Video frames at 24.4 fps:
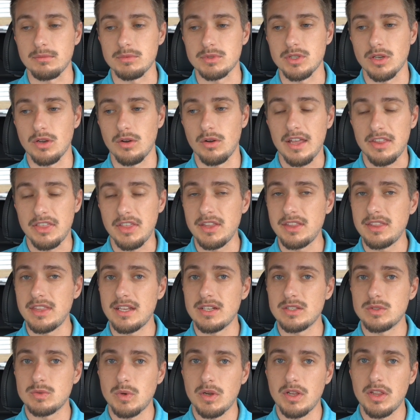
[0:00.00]
So I think
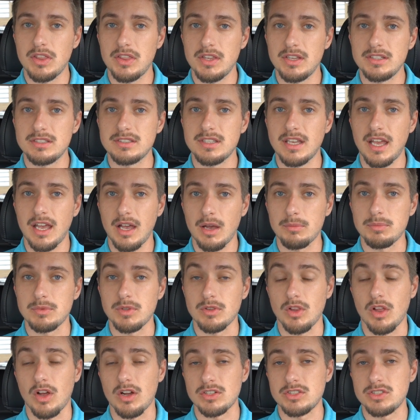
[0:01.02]
that is one of the things that helped
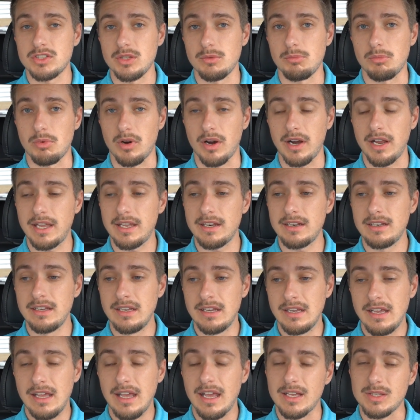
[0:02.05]
launch the brand
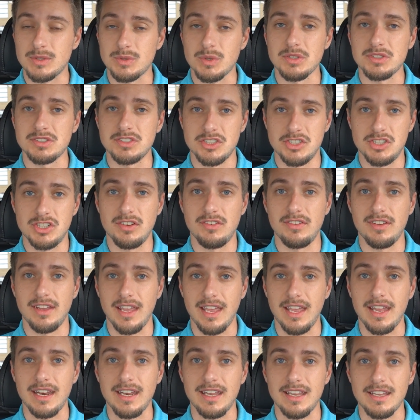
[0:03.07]
as well as the
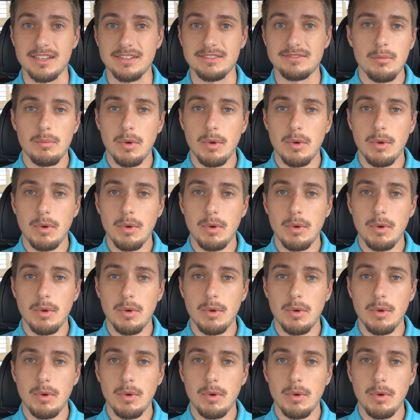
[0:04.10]
GV80.